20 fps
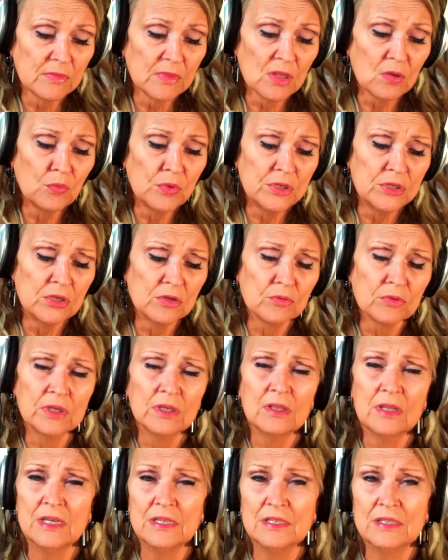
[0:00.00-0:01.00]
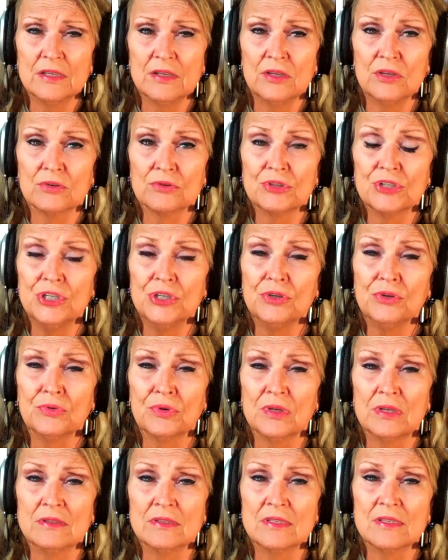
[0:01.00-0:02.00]
when you realize that your
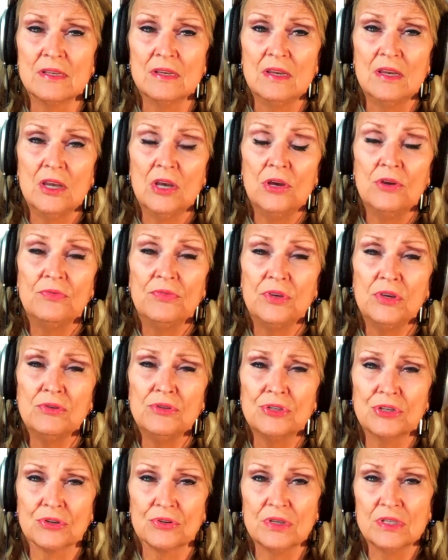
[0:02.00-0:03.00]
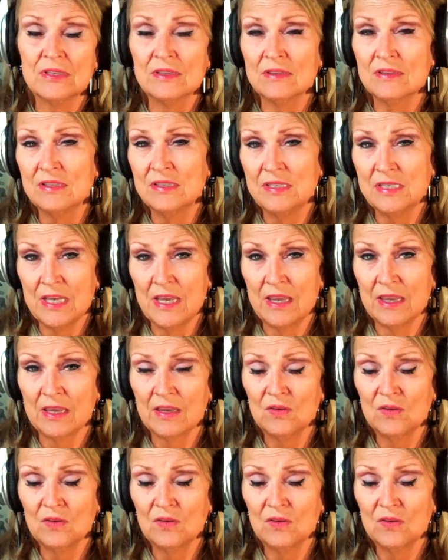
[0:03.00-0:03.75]
children's future is at stake.